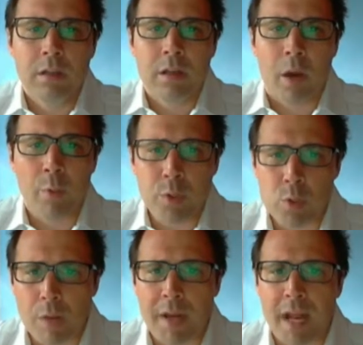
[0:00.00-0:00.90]
I want to
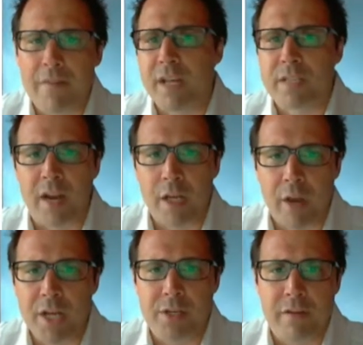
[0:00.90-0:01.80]
talk about FX
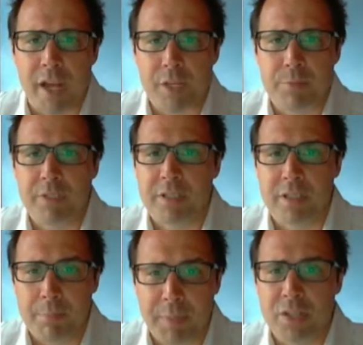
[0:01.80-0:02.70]
valuation effects
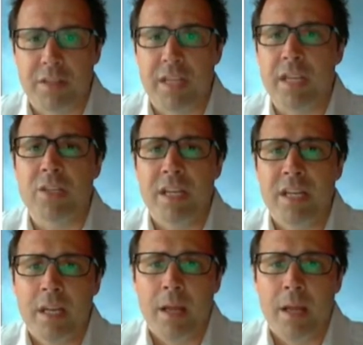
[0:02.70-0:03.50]
because these